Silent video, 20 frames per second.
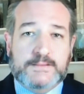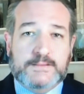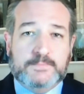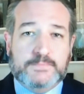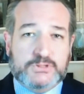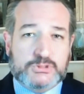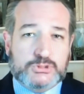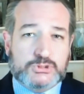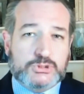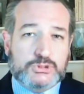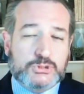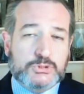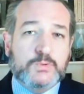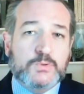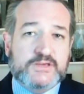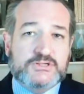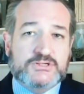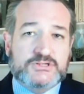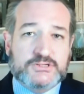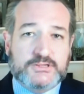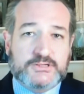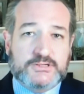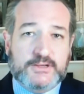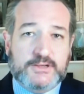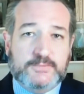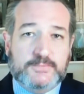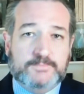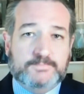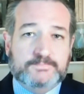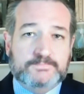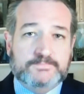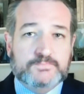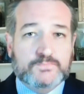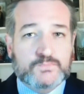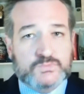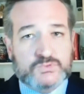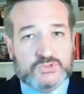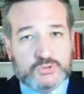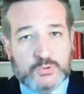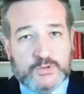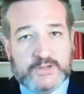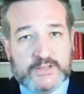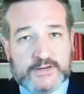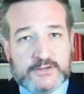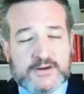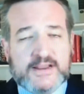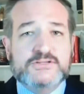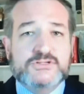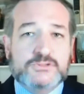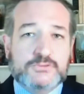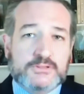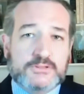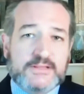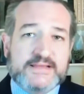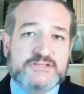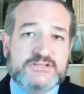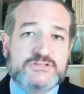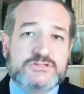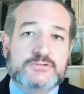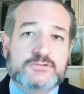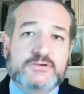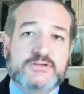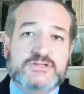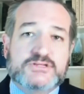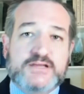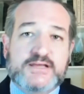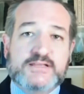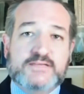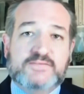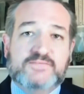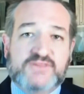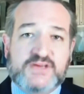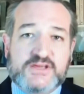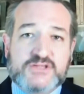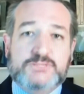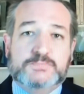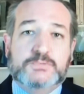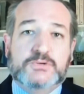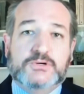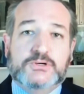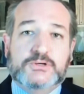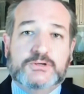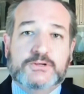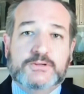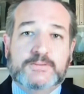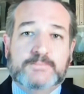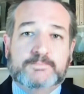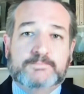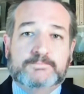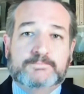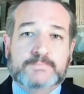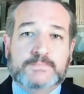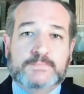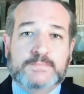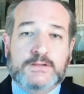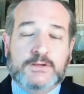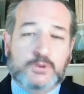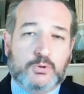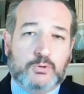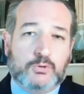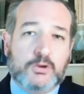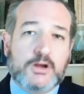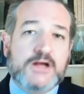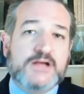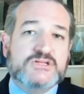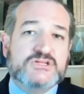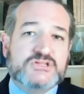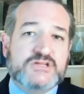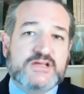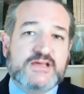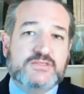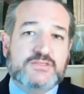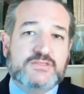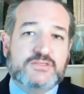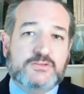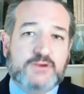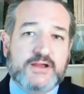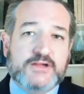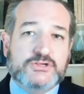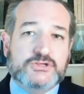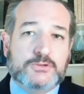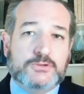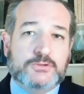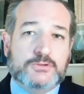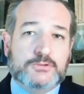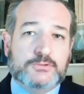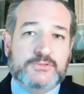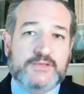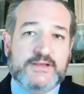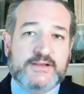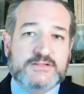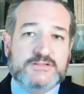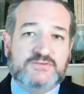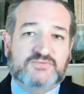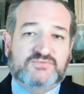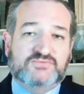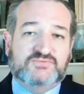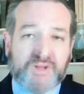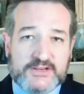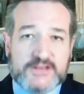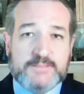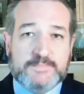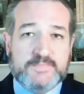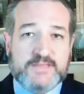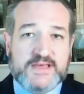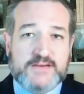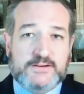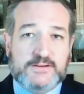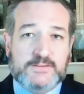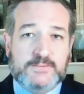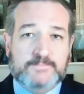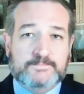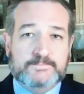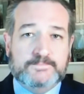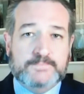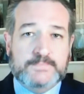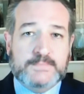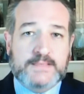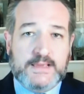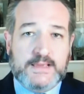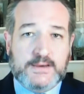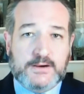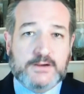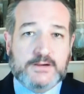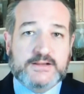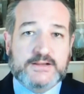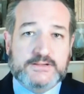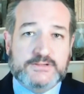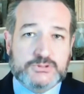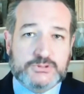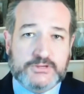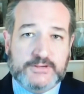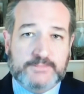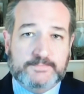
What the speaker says: But 2 weeks ago, Twitter, and to a lesser extent Facebook, crossed a threshold that is fundamental in our country.